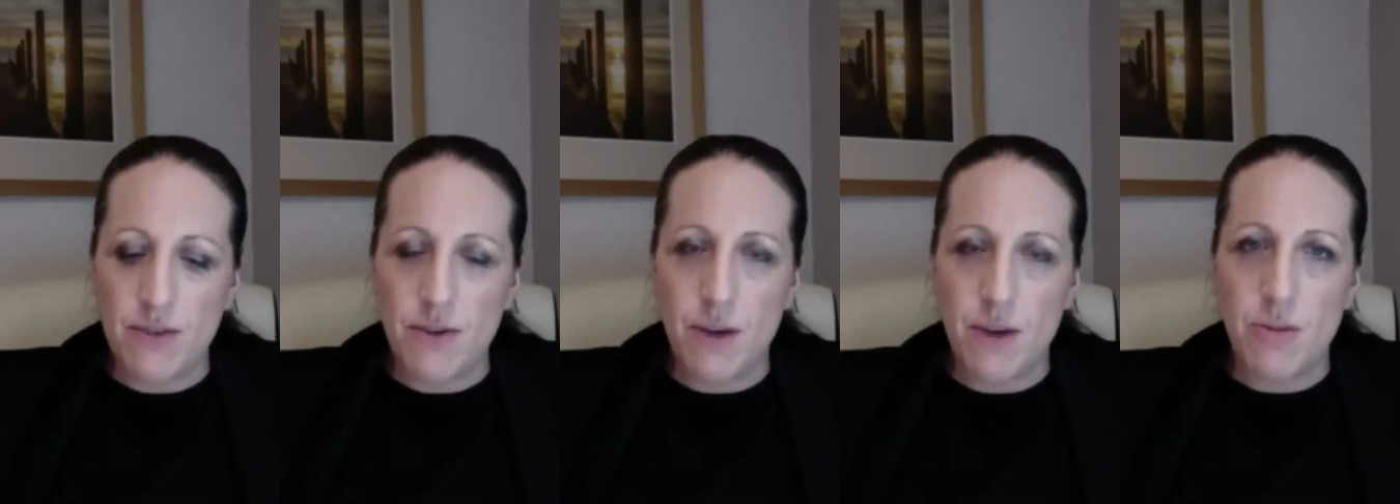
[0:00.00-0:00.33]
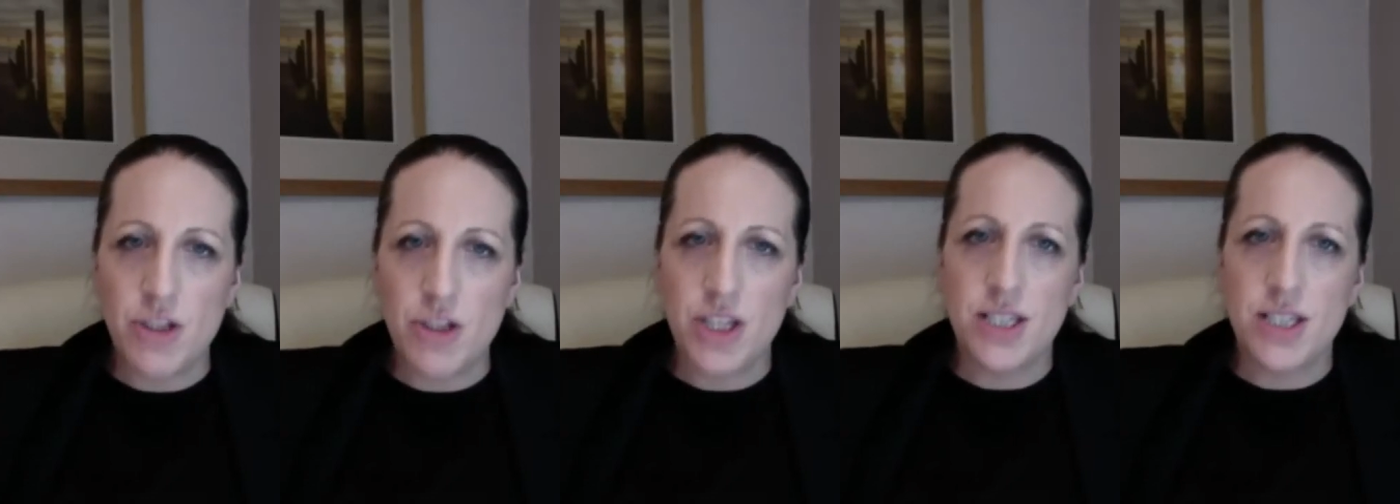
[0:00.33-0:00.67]
Family
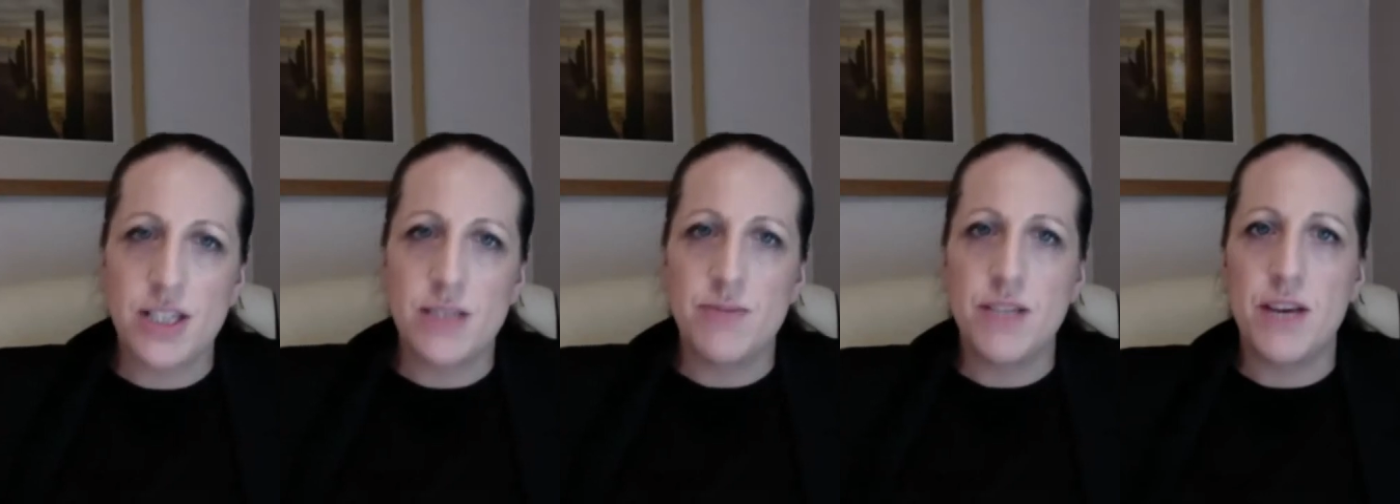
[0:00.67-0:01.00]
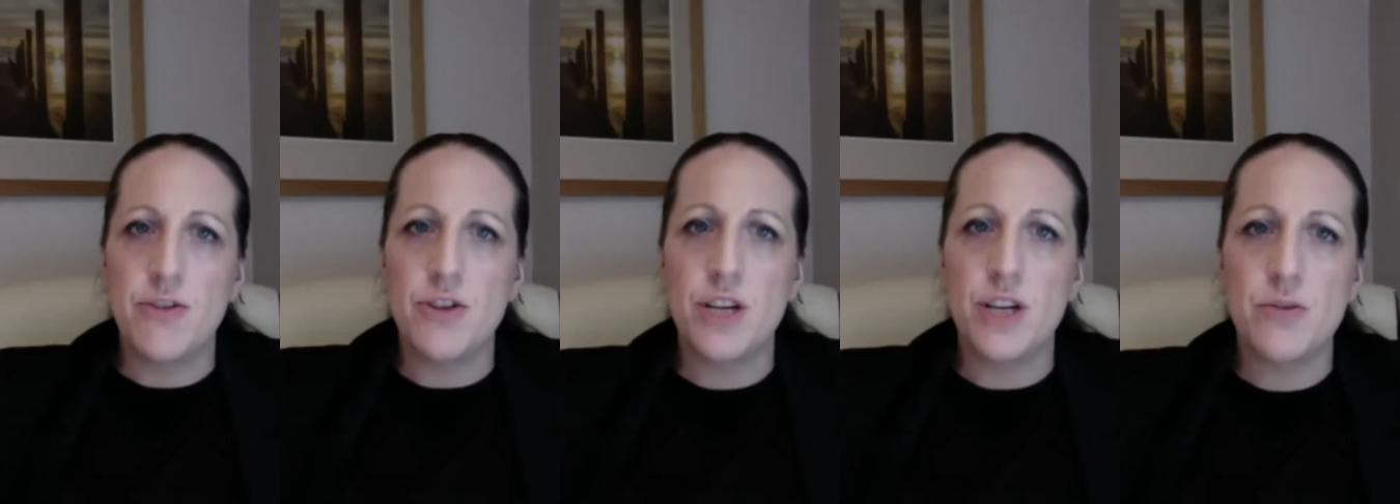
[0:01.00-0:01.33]
Justice
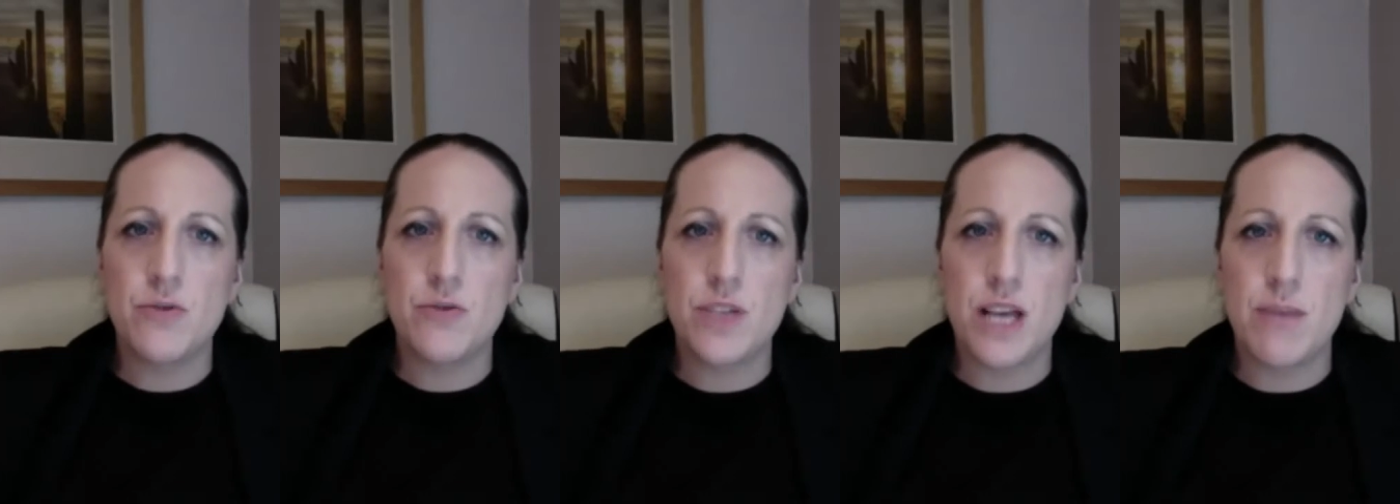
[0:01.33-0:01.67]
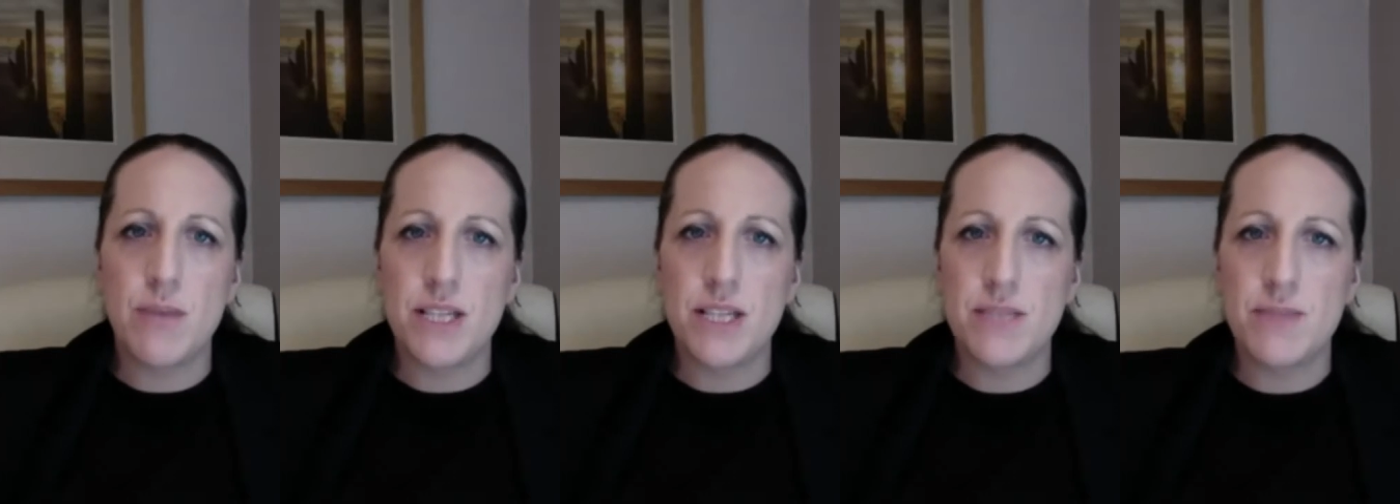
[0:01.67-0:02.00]
Observatory has also
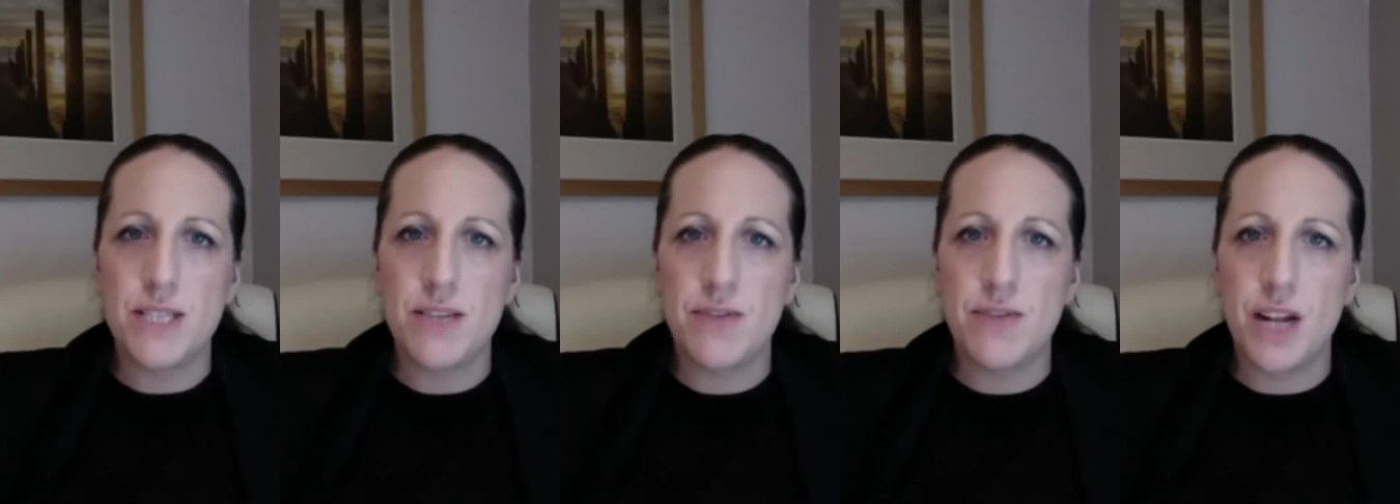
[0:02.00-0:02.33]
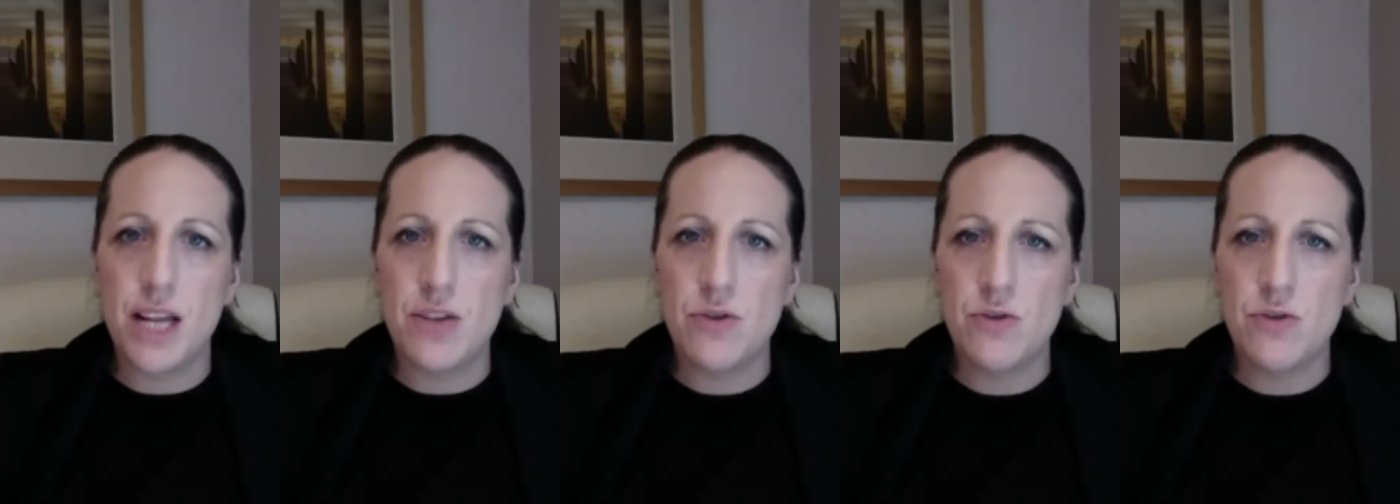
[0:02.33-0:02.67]
been specifically
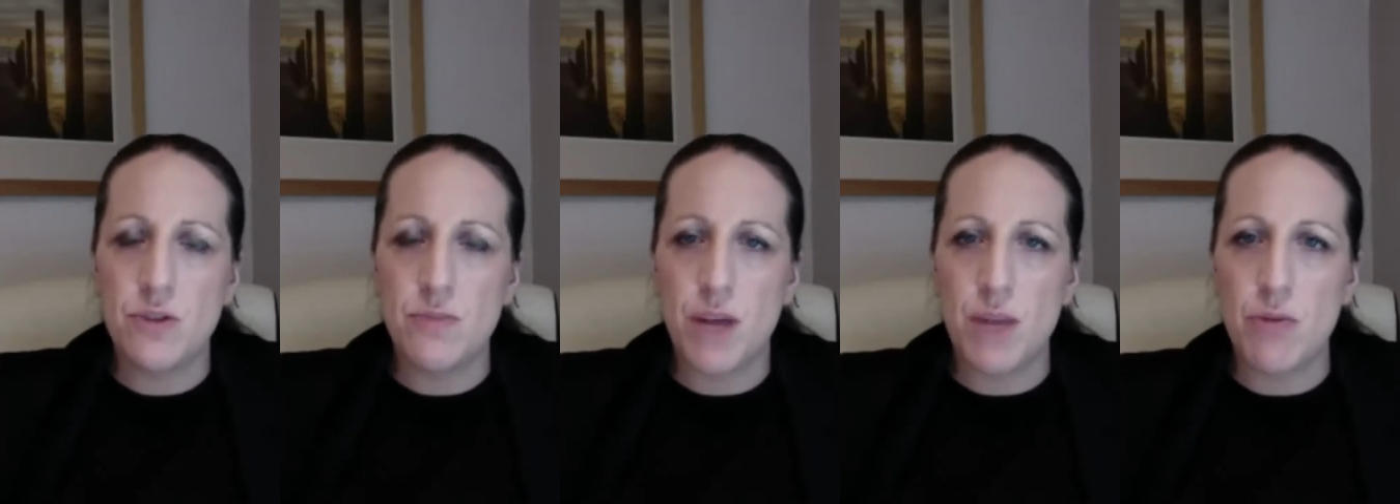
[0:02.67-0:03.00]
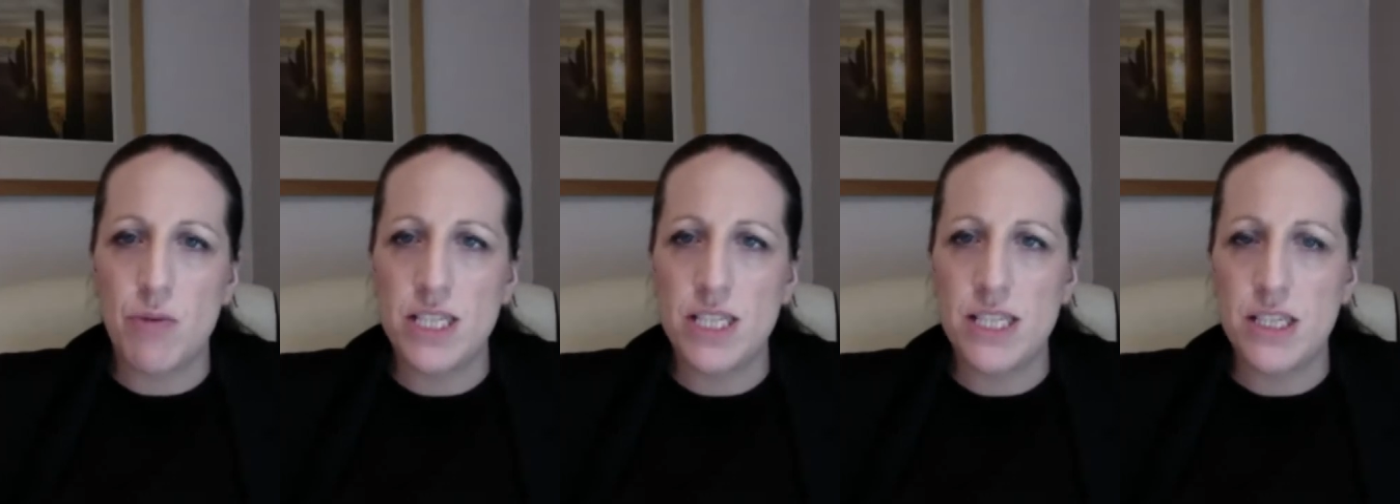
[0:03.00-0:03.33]
endorsed by the
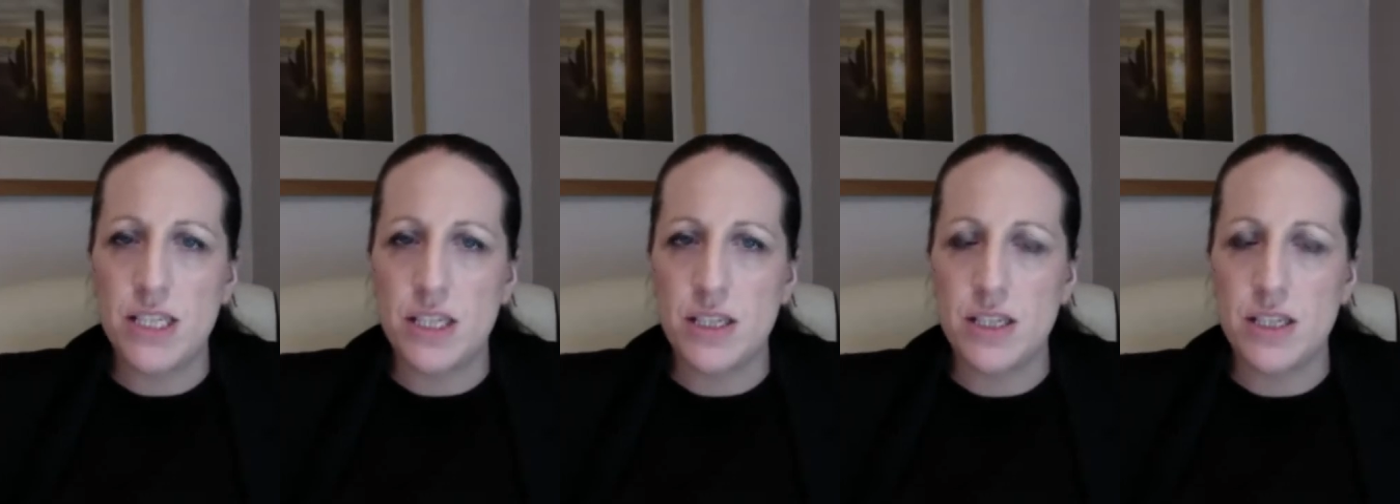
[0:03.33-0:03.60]
President,